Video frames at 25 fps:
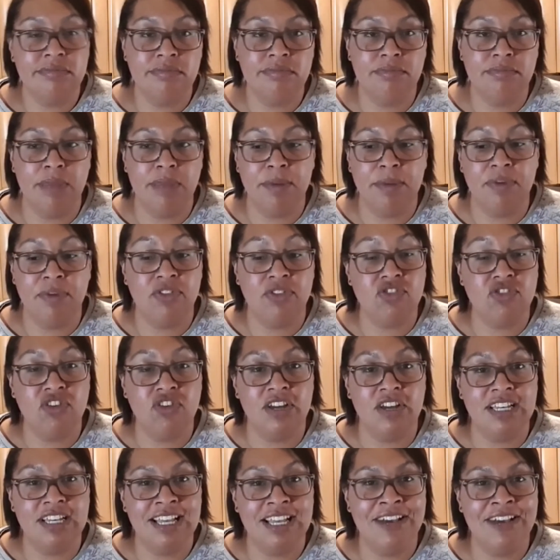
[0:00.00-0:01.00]
maybe if I
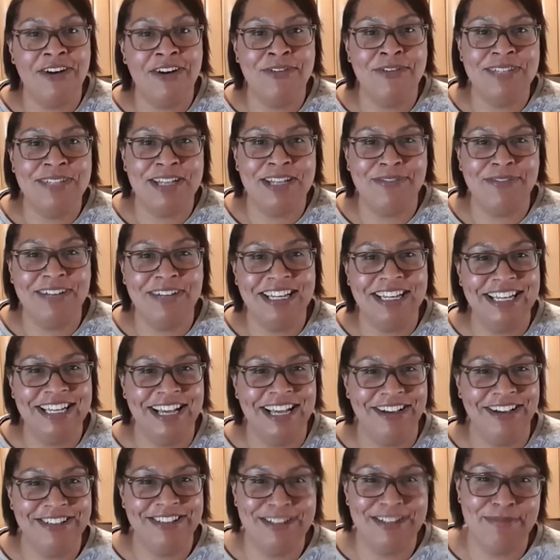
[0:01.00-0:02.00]
tried it, I would definitely
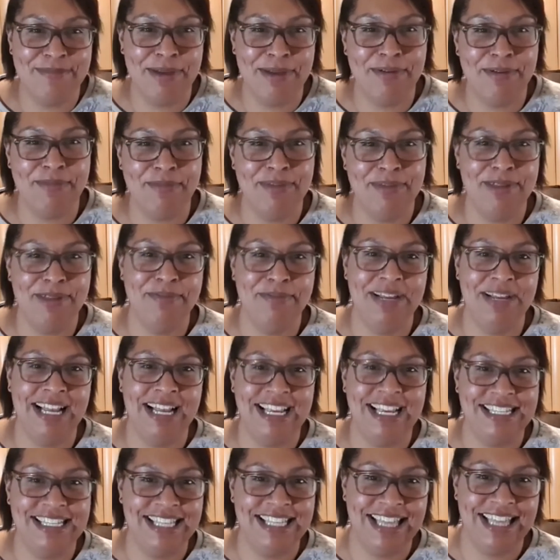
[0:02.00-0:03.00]
know. So maybe I've been a bit
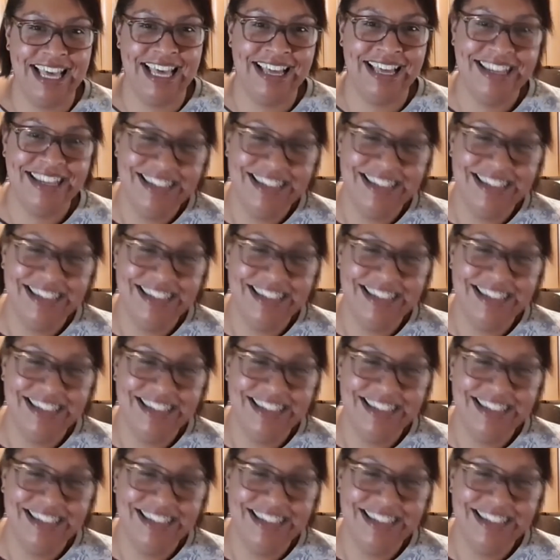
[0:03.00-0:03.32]
lazy there.